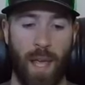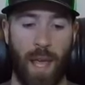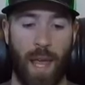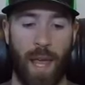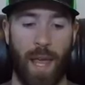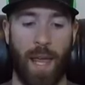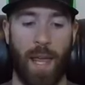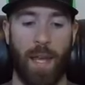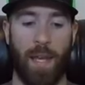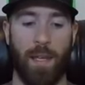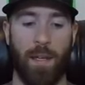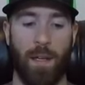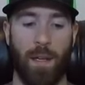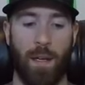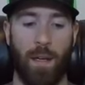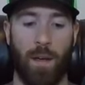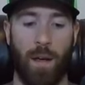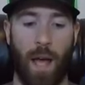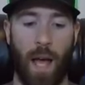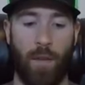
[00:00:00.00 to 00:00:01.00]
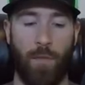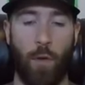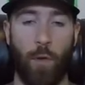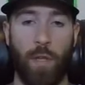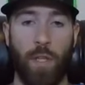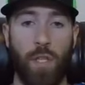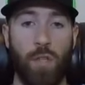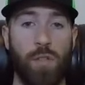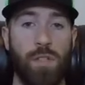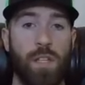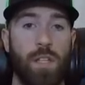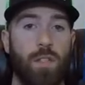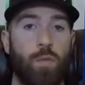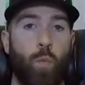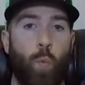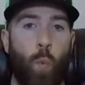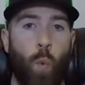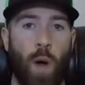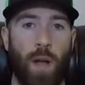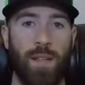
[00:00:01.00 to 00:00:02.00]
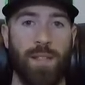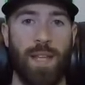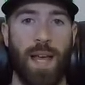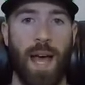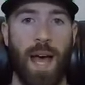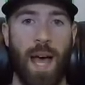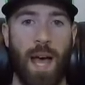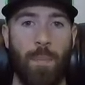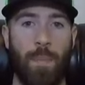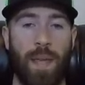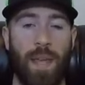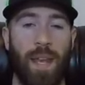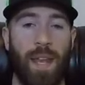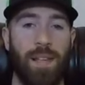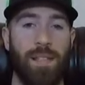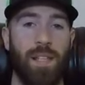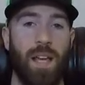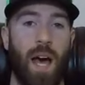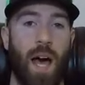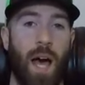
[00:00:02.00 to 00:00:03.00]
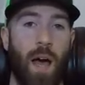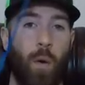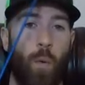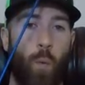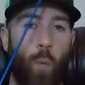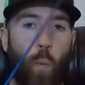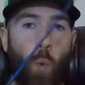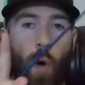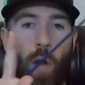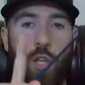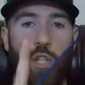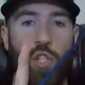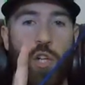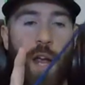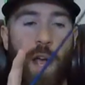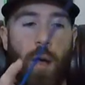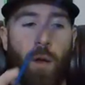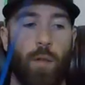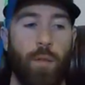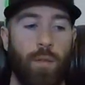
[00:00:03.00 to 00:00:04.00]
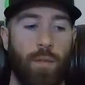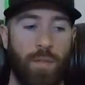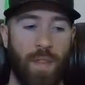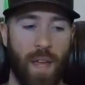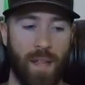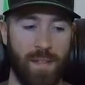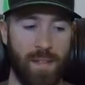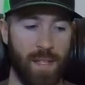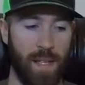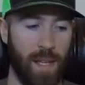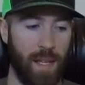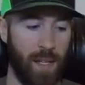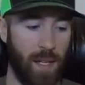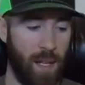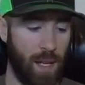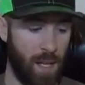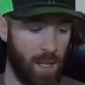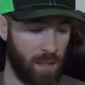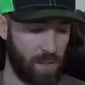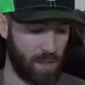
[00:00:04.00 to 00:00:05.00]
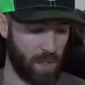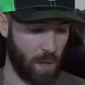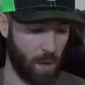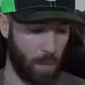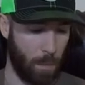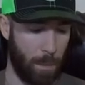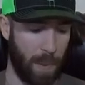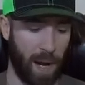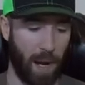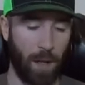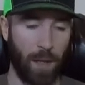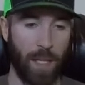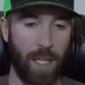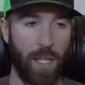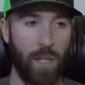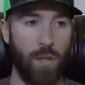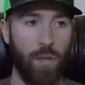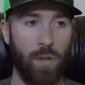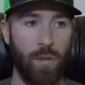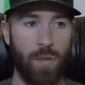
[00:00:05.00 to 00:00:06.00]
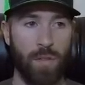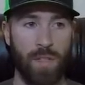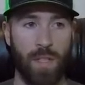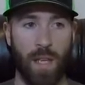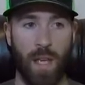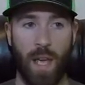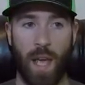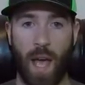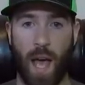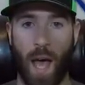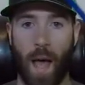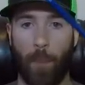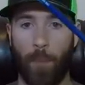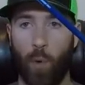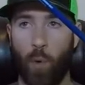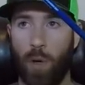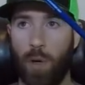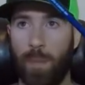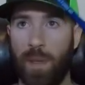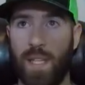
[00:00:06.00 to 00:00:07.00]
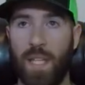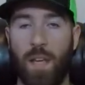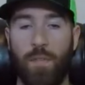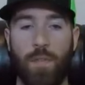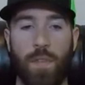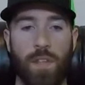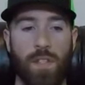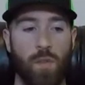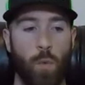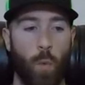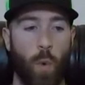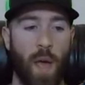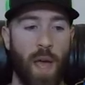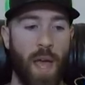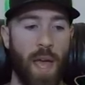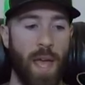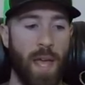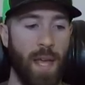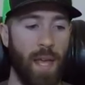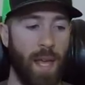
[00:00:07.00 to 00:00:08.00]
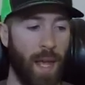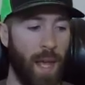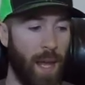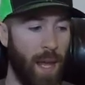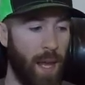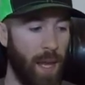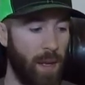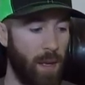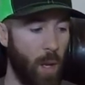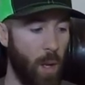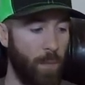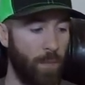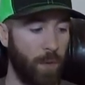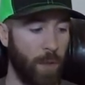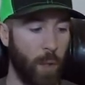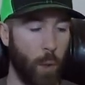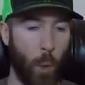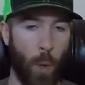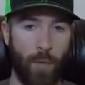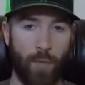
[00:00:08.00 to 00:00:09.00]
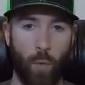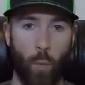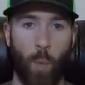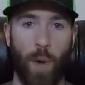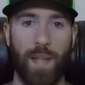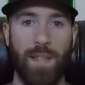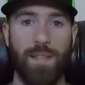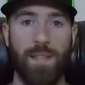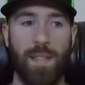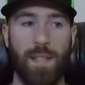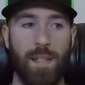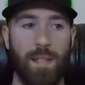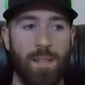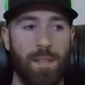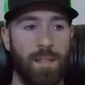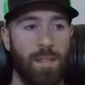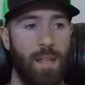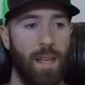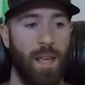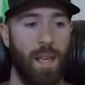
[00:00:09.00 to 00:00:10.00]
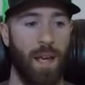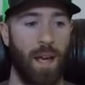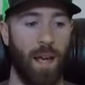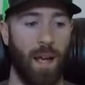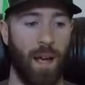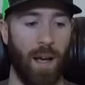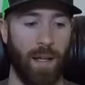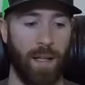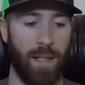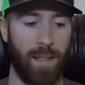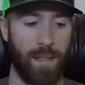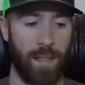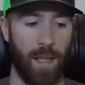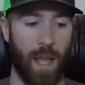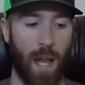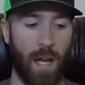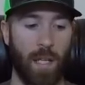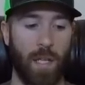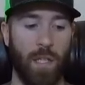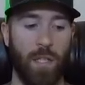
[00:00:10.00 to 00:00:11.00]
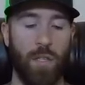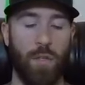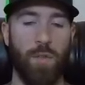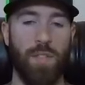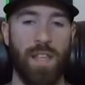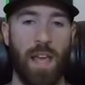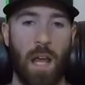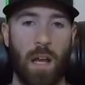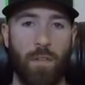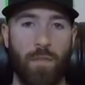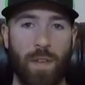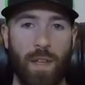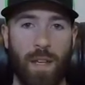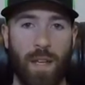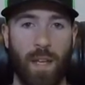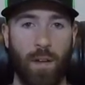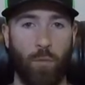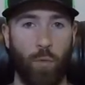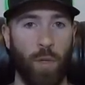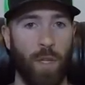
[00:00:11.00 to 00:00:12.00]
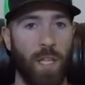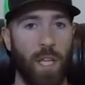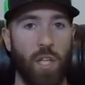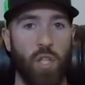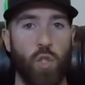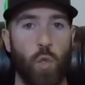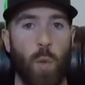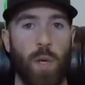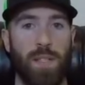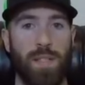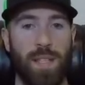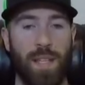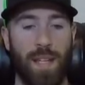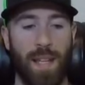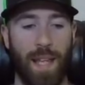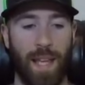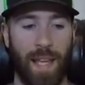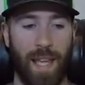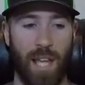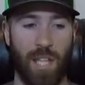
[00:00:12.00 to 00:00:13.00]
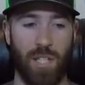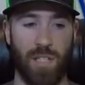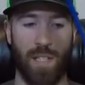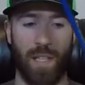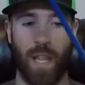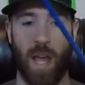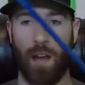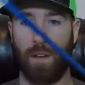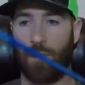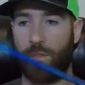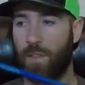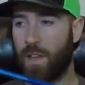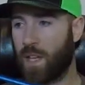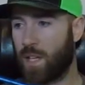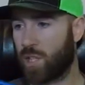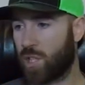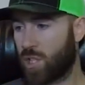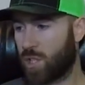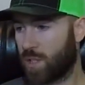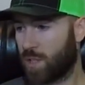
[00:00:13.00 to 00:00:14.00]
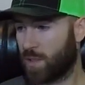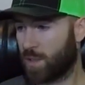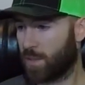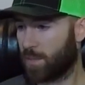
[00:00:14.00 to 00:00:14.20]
and uh, I've only used this one time. It has caught one trout. That's it. So barely used. I'm going to be giving this away, and hopefully whoever wins this uh, gets a lot of good use out of it, really enjoys it, and catches a lot of fish.